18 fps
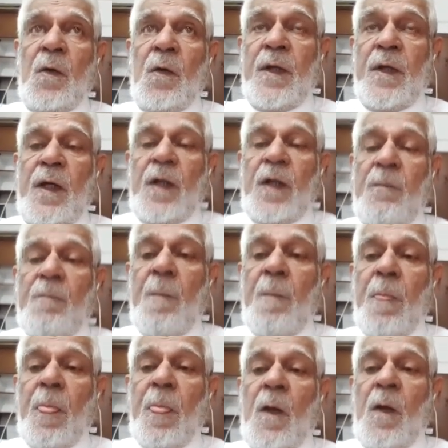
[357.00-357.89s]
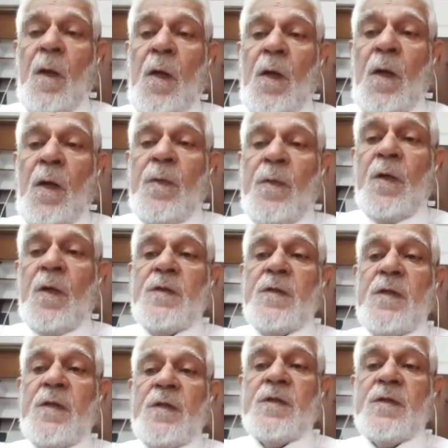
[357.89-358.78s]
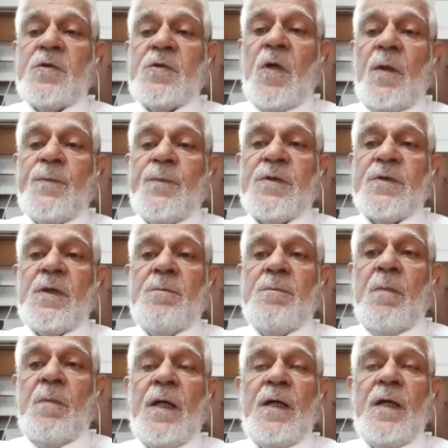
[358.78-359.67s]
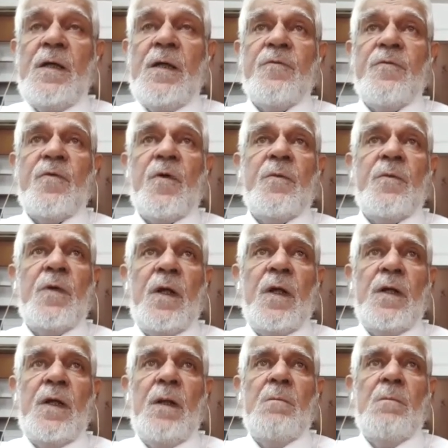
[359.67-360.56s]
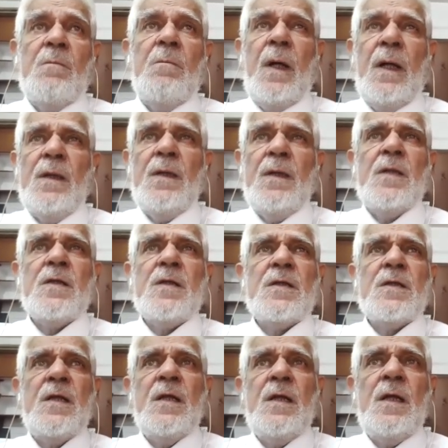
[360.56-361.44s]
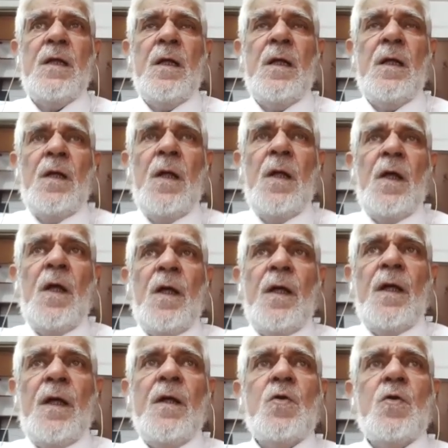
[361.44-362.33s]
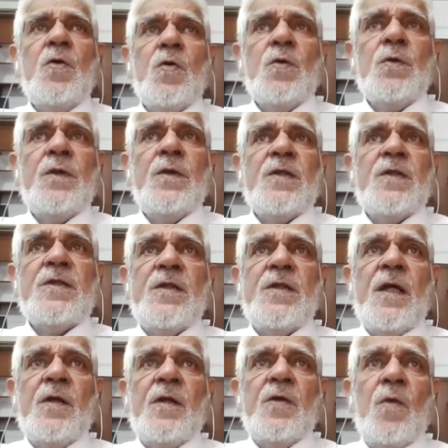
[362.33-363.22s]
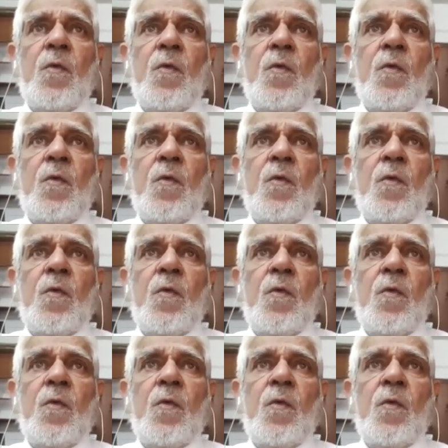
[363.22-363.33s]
okay, because it stops the mind from running mindlessly into that state of